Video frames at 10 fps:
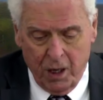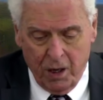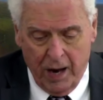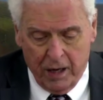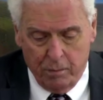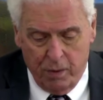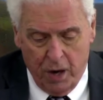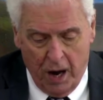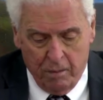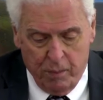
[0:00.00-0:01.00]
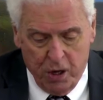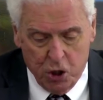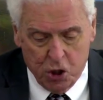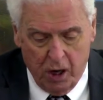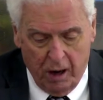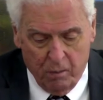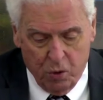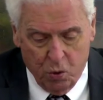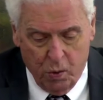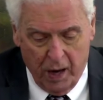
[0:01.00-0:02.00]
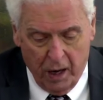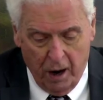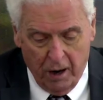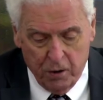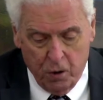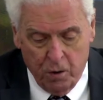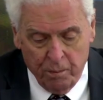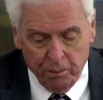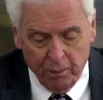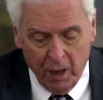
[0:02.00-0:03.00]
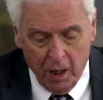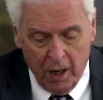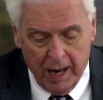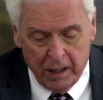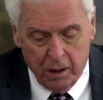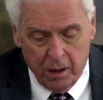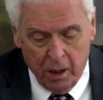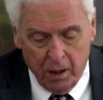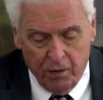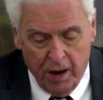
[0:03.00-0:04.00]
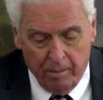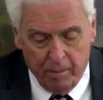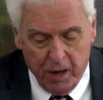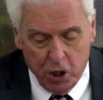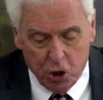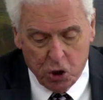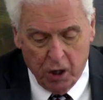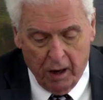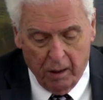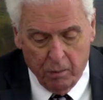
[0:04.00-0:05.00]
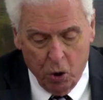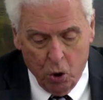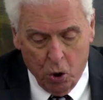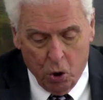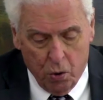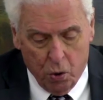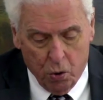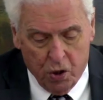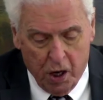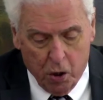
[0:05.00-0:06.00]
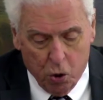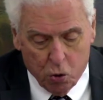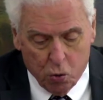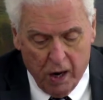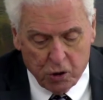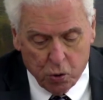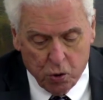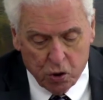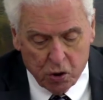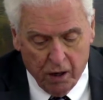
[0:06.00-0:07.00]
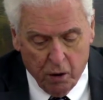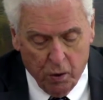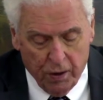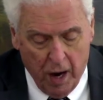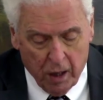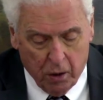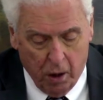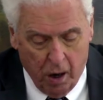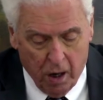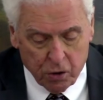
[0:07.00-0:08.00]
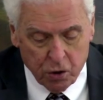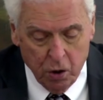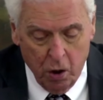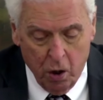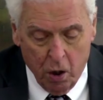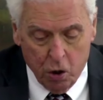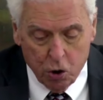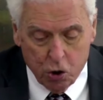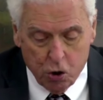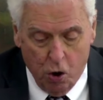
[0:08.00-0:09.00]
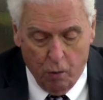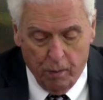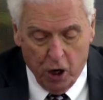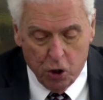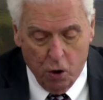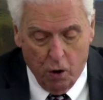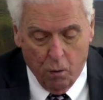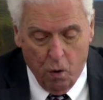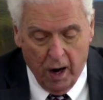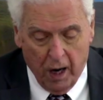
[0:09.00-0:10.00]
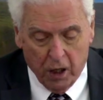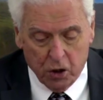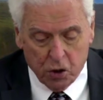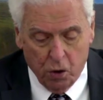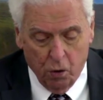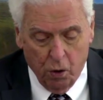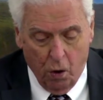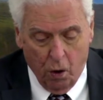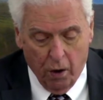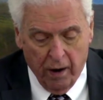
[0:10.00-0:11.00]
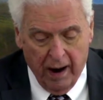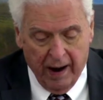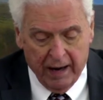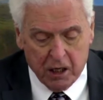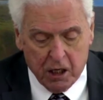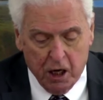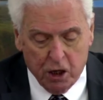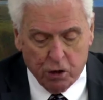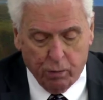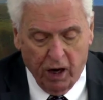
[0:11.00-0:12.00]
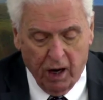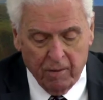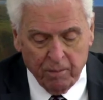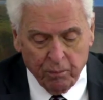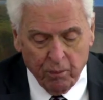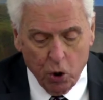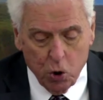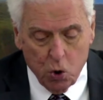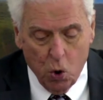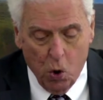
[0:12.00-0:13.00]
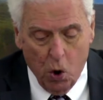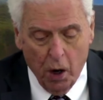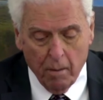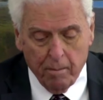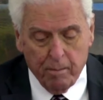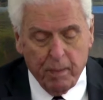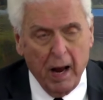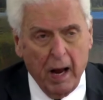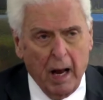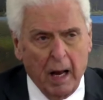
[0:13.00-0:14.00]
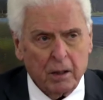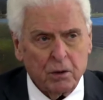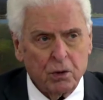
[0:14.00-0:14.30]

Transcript: Let none be ashamed who wait on you. Let them be ashamed who deal treacherously without cause. Show me your ways, O Lord, and teach me your paths.